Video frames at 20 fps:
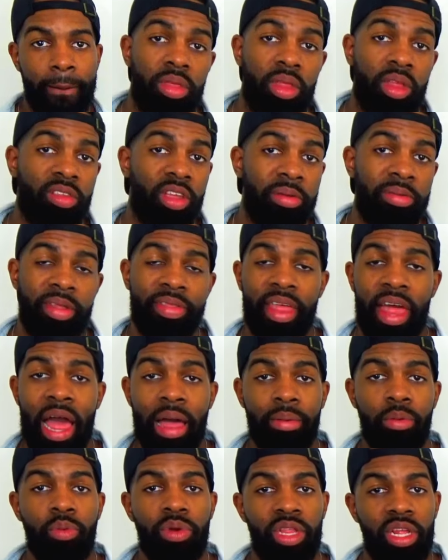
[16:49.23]
The same thing that
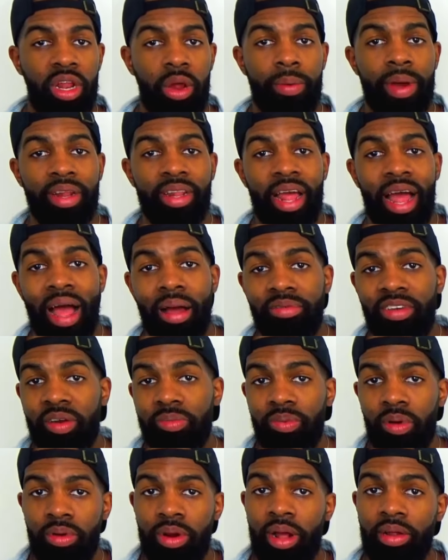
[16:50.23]
happened with the direct
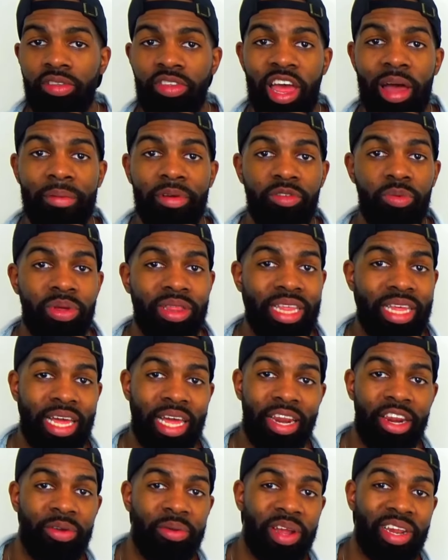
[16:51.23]
object pronouns happens with the
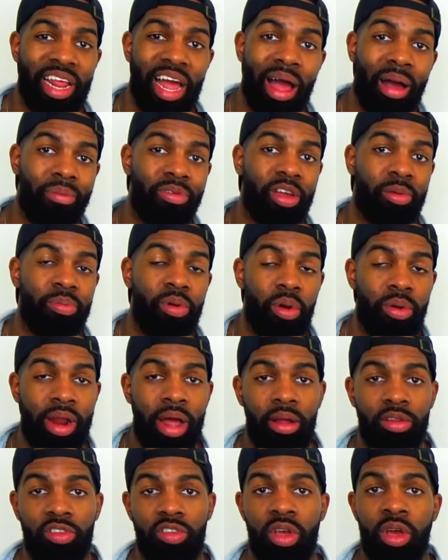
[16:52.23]
indirect object
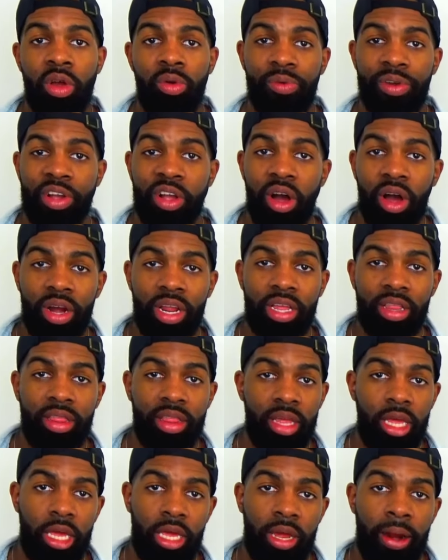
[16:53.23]
pronouns regarding
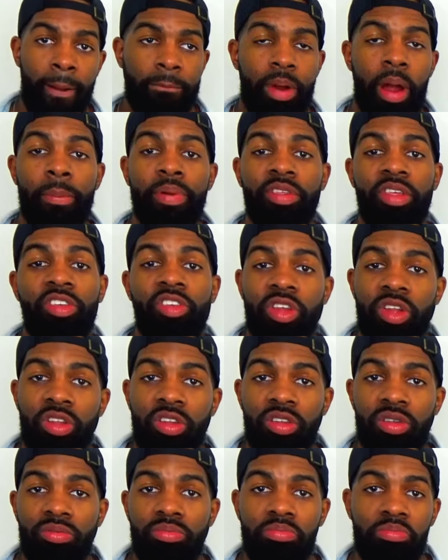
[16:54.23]
the prepositions.